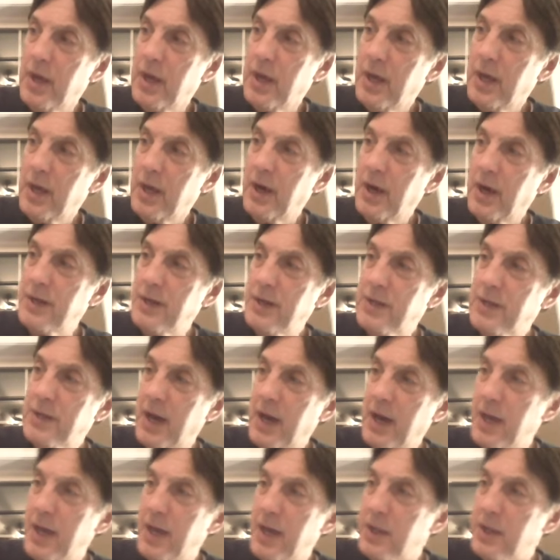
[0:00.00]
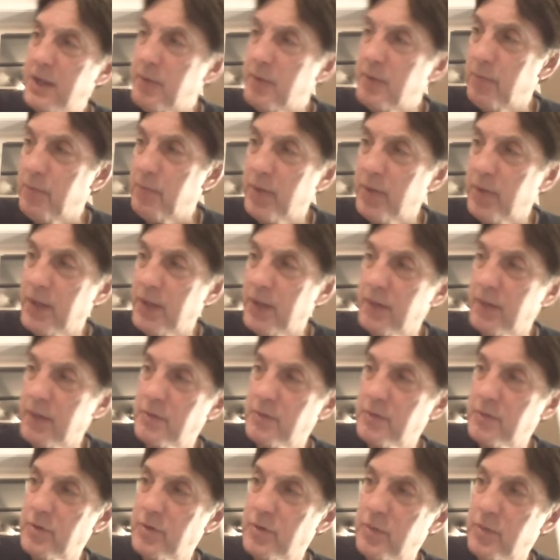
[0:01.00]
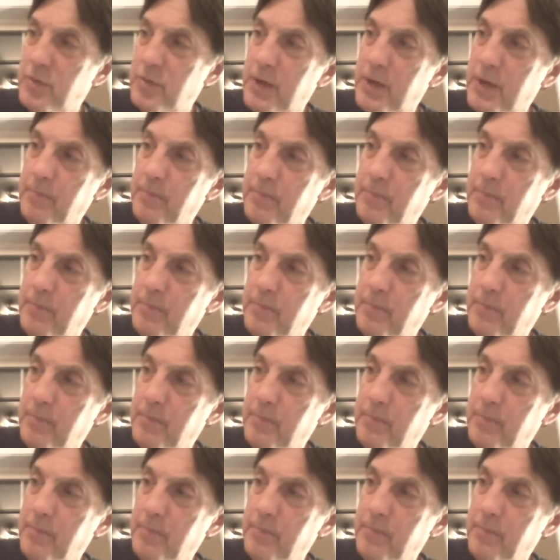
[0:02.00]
Untie them and bring them to me.